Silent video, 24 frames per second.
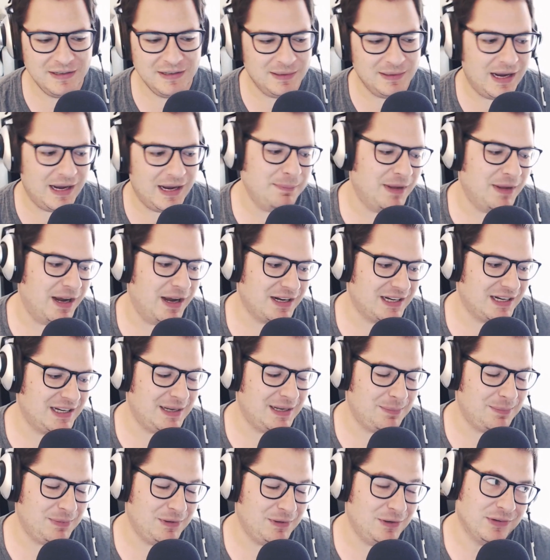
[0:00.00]
I'm right. not going to
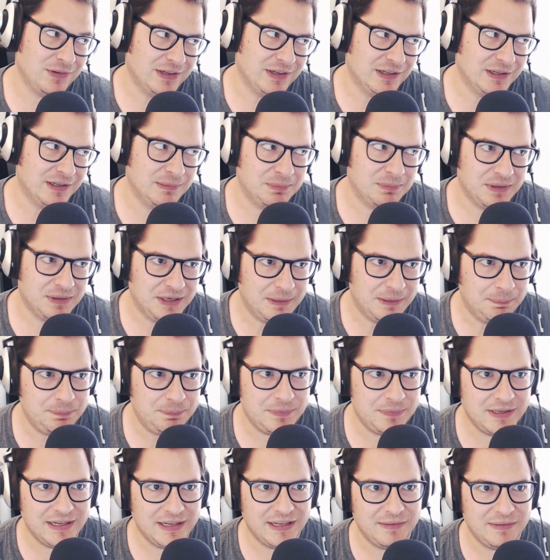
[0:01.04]
keep using it, but
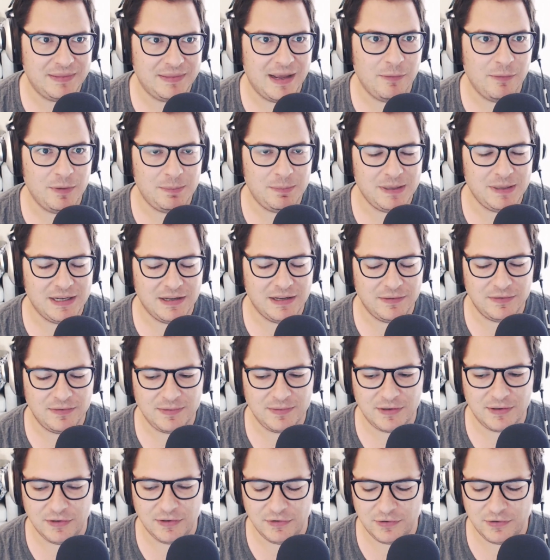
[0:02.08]
yeah, that would be a
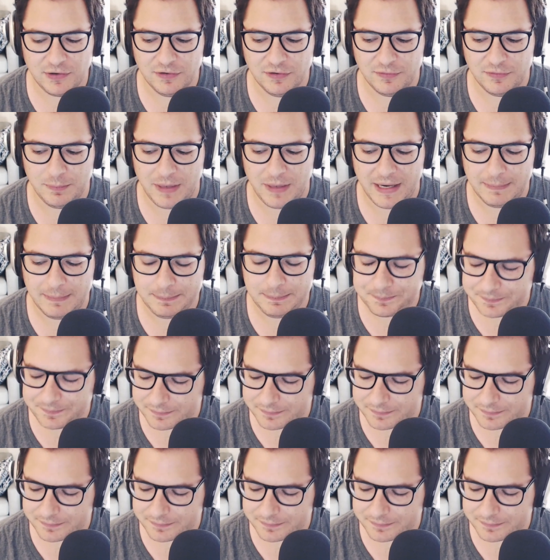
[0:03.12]
concern of mine.